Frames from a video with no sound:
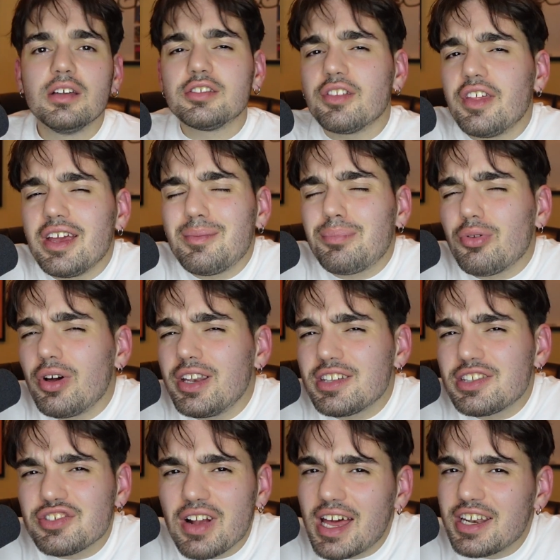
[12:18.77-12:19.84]
So they employed a
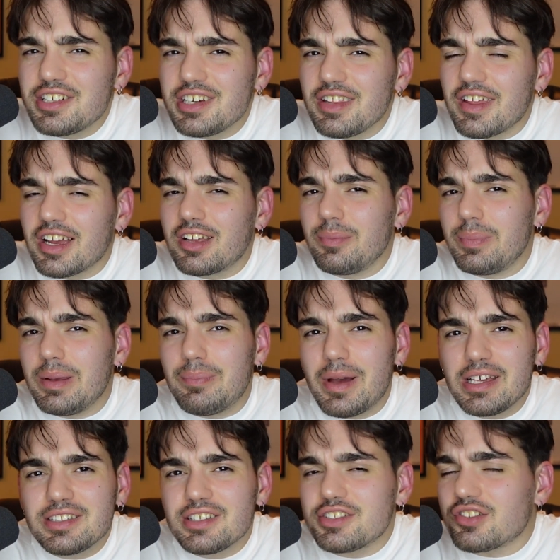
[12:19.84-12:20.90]
strategy that could be
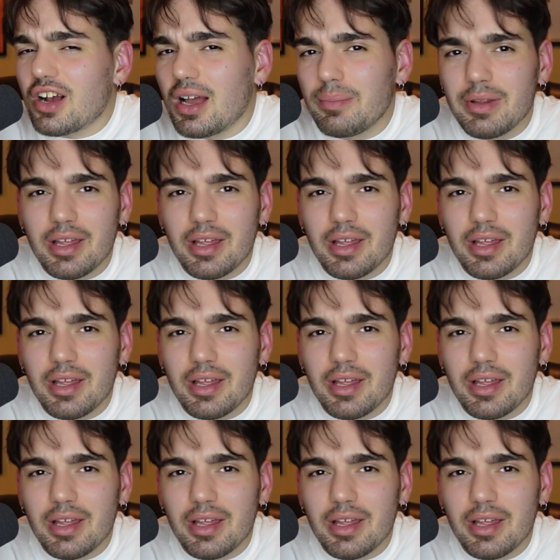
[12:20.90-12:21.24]
best described